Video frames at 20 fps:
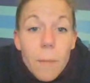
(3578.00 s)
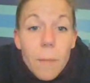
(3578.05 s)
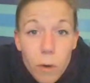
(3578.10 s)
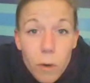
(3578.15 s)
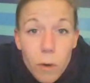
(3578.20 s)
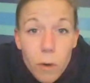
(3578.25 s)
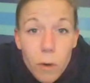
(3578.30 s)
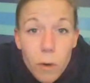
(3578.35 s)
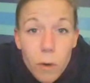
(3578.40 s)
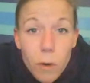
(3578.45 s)

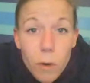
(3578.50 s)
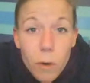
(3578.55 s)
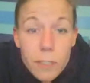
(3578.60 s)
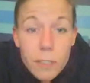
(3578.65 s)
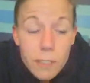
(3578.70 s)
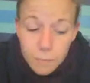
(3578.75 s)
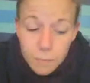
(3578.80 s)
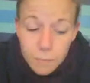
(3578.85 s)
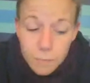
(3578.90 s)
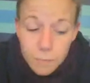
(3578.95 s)
I'm on
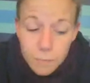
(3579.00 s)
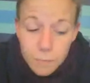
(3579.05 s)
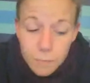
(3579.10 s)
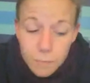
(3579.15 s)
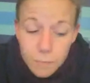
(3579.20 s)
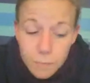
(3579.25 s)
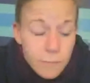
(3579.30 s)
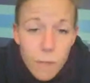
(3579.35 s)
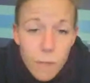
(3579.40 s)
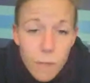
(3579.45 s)
Facebook as well,
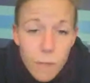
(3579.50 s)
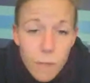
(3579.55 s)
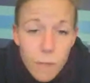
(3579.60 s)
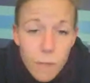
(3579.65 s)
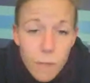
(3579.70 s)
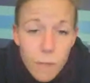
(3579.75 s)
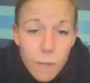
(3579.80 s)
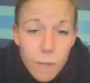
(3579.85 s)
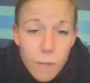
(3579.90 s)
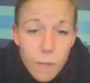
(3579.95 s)
of
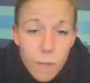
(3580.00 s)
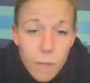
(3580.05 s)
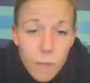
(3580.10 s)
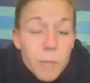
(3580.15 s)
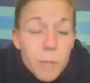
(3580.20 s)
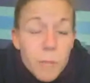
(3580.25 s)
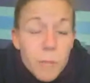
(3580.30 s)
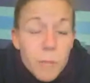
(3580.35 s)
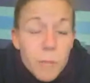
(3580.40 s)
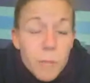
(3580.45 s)
course.
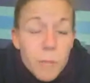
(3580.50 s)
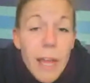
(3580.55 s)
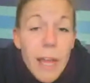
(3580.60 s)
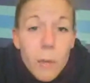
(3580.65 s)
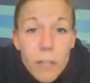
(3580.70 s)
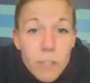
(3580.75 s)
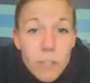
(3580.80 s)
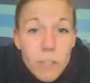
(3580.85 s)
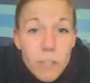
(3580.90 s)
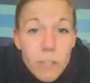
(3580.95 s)

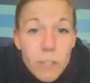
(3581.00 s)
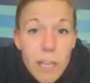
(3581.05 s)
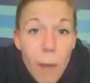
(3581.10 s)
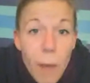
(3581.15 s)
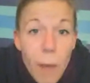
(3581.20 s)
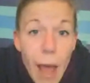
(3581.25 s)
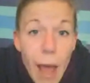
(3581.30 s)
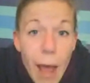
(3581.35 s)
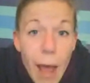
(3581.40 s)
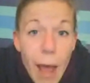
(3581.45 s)
Feel free to get in
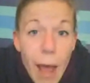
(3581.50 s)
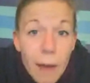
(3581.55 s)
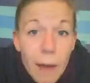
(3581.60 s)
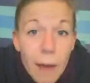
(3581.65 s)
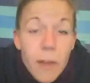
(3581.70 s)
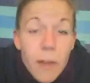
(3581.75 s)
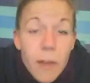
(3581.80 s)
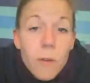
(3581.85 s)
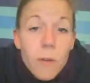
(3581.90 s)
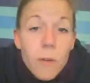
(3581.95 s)
touch with me with
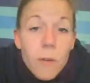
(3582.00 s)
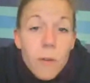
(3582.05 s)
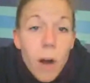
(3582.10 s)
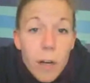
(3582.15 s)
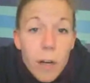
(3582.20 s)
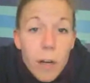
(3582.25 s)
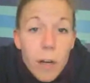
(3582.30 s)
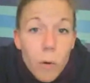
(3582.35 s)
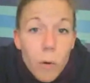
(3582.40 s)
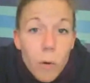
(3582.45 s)
any questions
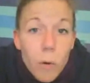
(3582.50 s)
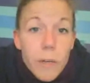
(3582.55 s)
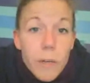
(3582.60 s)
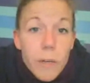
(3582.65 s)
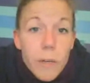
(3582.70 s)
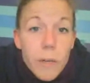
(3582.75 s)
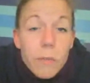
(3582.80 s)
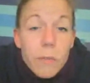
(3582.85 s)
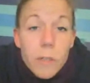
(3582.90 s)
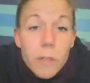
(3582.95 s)
regarding
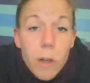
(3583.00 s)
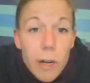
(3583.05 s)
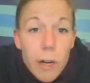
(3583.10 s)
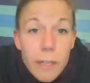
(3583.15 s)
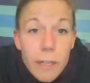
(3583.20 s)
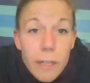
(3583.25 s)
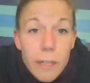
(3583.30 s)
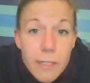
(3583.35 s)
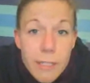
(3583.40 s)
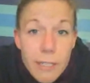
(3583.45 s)
ordering or
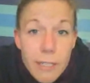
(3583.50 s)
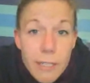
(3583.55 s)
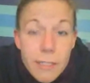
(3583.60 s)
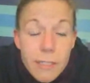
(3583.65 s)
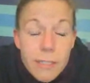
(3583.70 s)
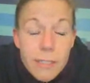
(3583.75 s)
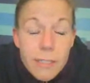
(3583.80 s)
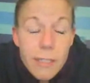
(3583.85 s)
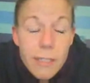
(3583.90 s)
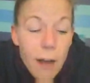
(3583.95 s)
regarding the
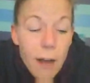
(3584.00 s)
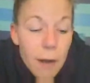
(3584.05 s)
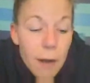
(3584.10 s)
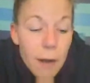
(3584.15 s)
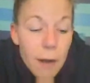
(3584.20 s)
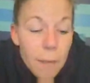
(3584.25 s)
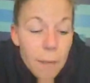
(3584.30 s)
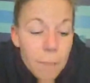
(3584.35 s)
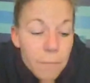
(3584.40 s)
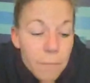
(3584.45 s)
business,
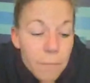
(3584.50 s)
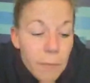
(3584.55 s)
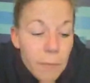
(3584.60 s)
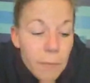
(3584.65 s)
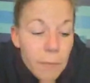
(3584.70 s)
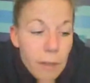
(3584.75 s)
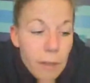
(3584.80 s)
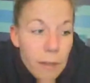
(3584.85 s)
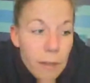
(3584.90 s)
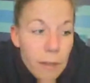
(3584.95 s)
and
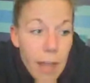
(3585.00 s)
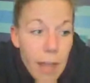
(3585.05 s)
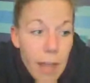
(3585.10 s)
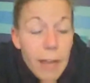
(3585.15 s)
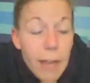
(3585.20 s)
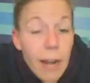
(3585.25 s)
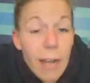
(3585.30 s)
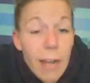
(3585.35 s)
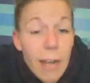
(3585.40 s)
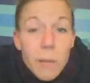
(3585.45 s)

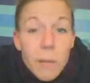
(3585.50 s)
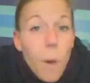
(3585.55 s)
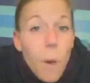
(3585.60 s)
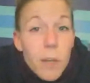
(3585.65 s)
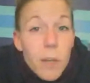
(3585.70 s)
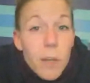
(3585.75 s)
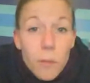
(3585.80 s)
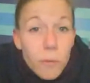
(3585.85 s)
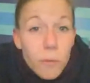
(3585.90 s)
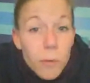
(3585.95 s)
I can
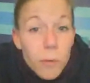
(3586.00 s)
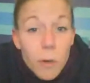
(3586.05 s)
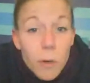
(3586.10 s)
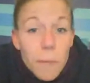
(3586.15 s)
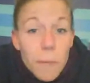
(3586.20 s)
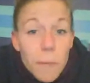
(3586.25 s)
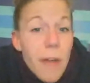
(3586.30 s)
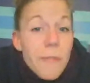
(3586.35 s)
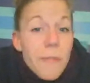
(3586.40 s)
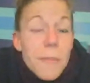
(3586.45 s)
walk you
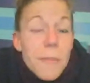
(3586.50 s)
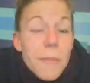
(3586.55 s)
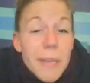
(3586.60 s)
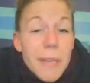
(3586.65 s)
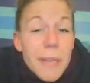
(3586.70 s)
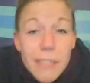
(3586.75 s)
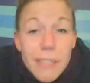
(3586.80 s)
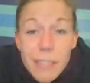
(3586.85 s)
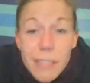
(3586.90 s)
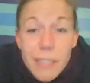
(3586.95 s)
through it. We have
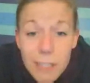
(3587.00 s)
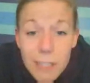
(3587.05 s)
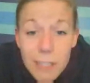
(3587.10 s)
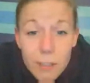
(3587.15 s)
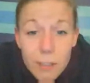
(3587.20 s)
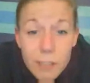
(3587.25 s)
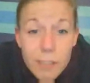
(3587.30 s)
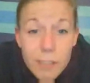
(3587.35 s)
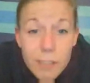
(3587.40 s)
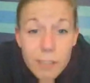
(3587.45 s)
amazing
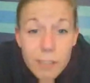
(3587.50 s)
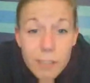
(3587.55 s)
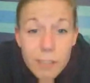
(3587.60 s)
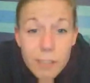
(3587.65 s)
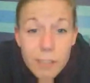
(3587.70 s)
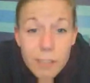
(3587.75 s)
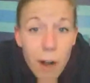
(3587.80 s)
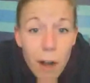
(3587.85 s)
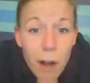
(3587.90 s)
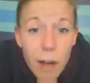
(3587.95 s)
deals that are
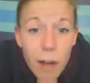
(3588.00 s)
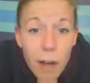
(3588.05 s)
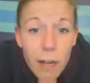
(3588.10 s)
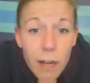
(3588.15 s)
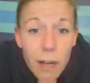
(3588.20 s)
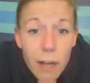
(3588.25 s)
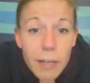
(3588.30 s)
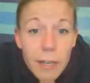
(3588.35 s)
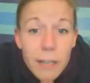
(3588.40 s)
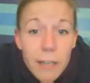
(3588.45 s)
going
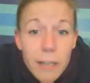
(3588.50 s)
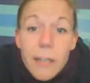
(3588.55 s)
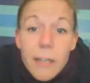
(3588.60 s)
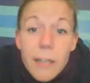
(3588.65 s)
on.